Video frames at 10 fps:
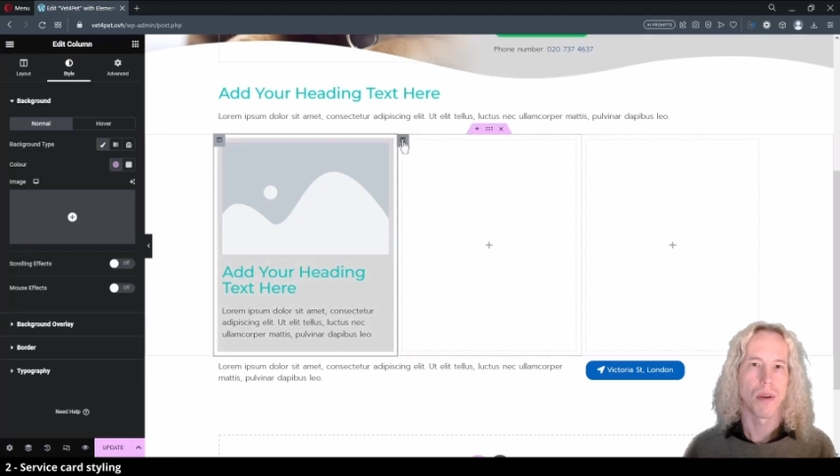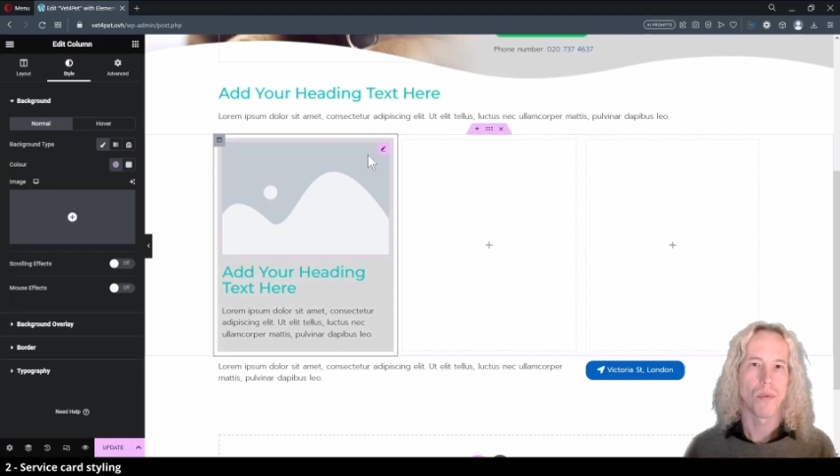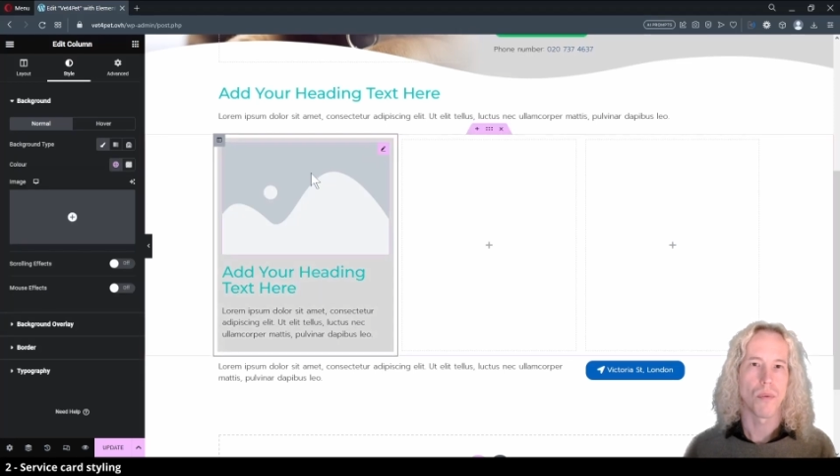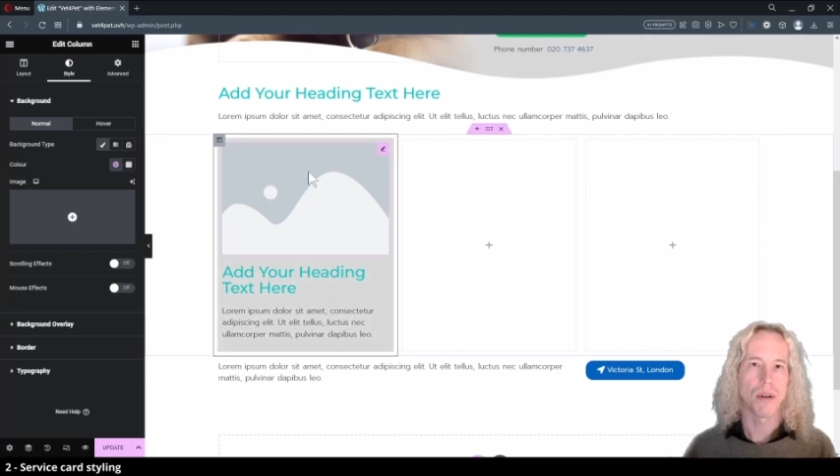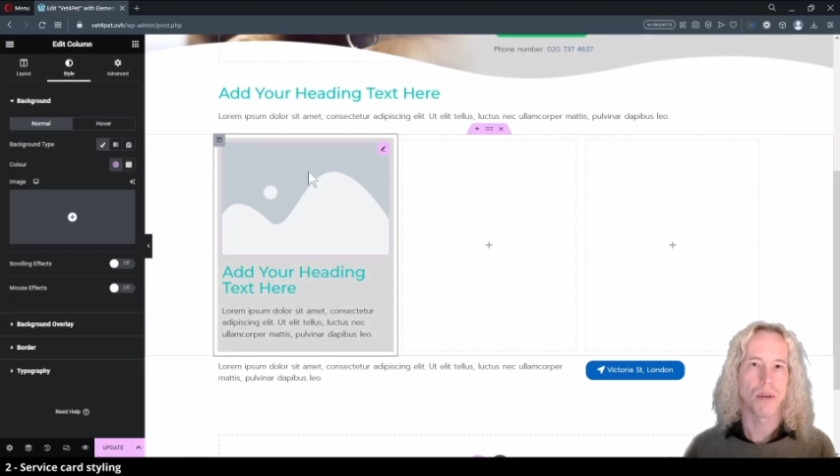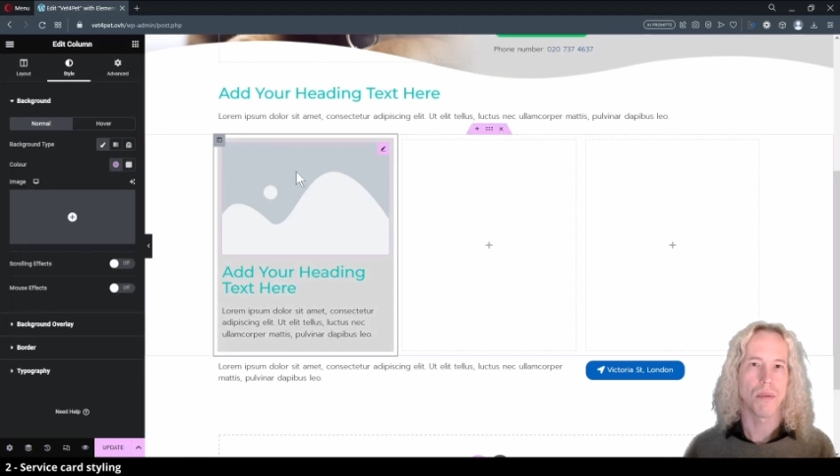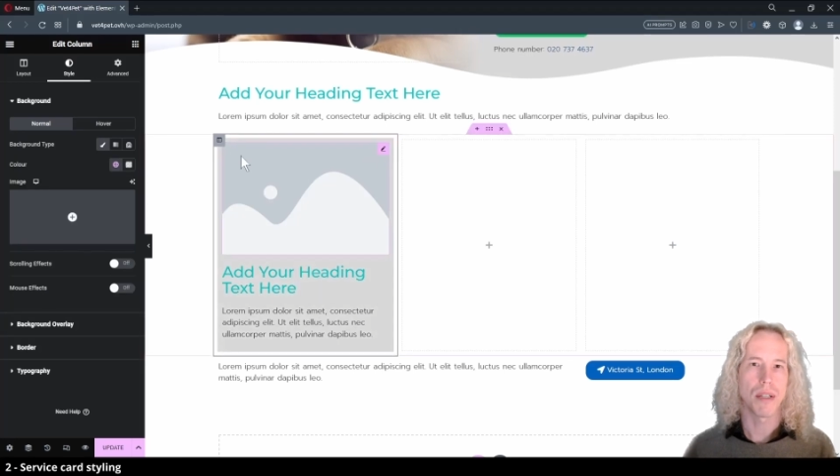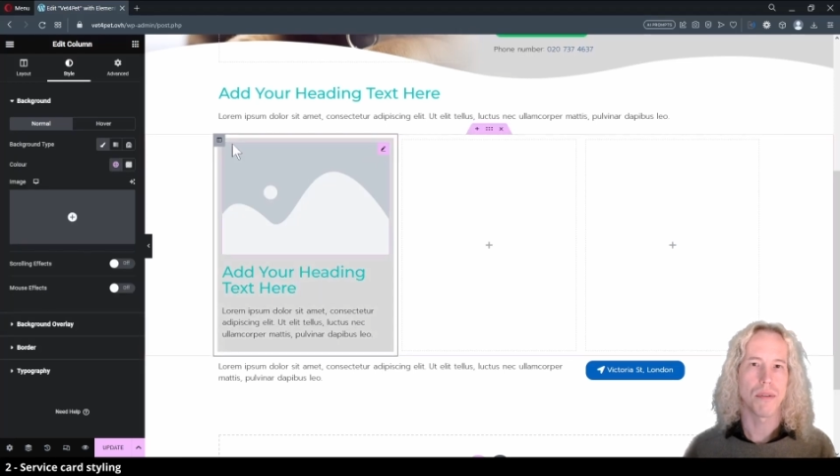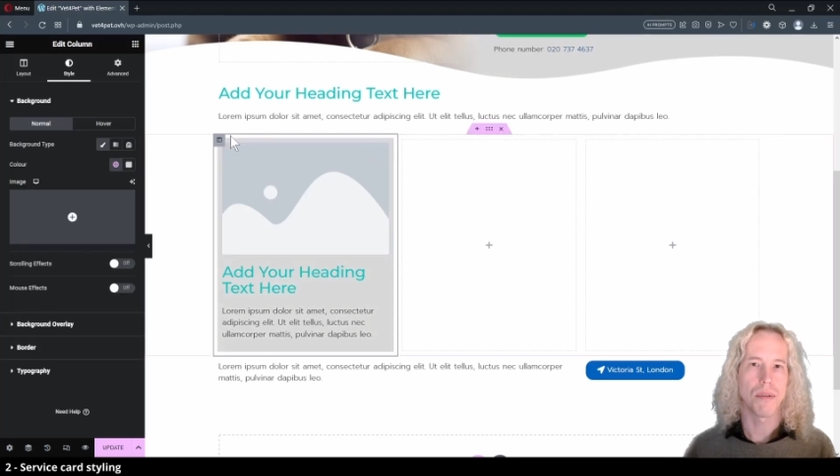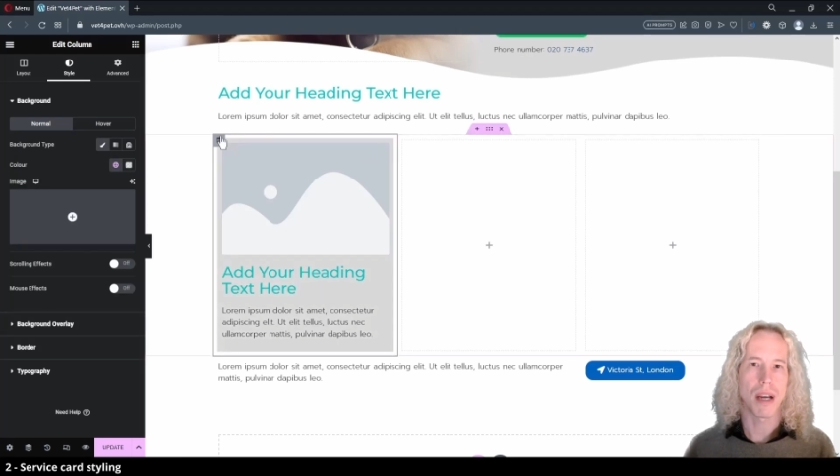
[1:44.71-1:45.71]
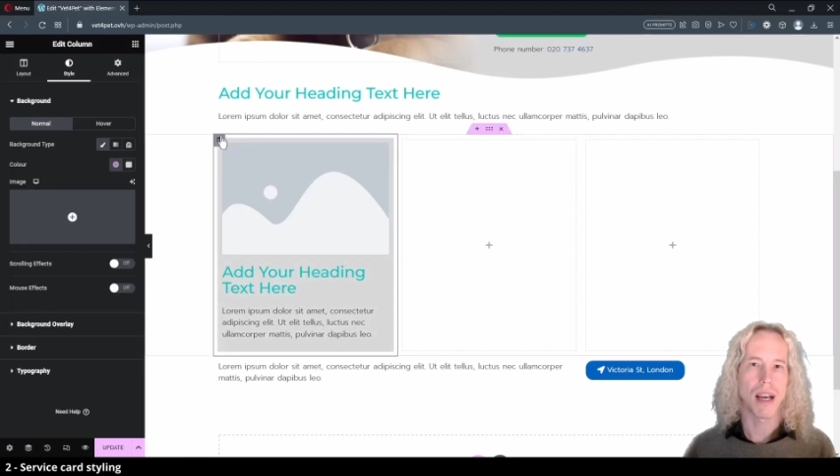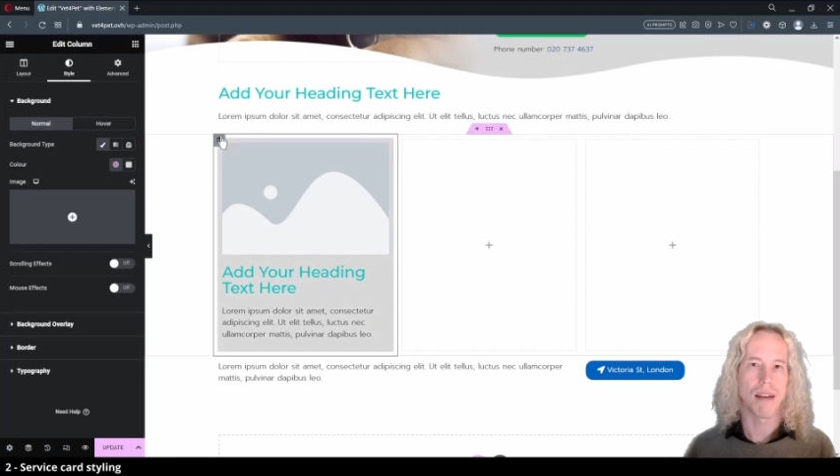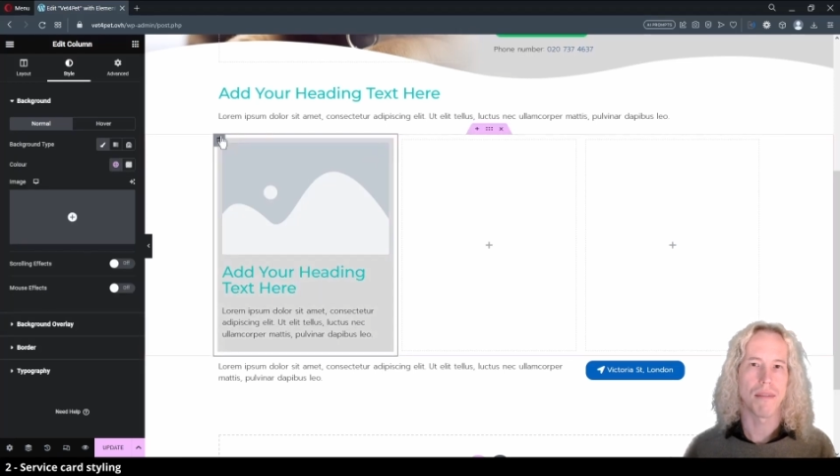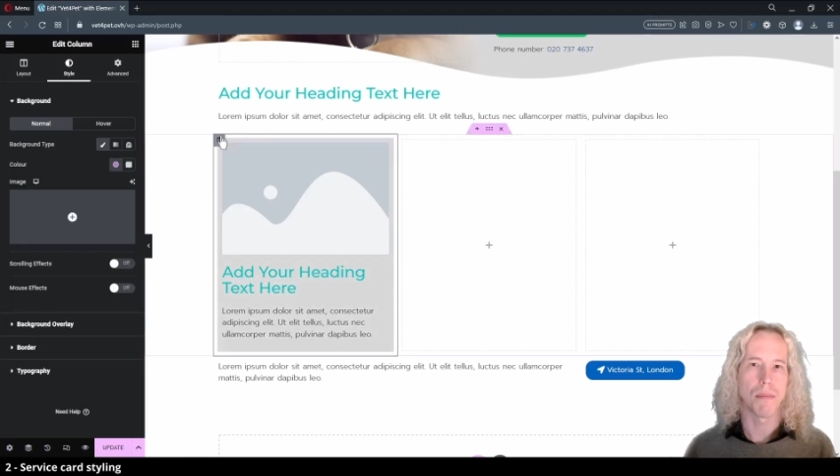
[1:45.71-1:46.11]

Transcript: We don't want to have a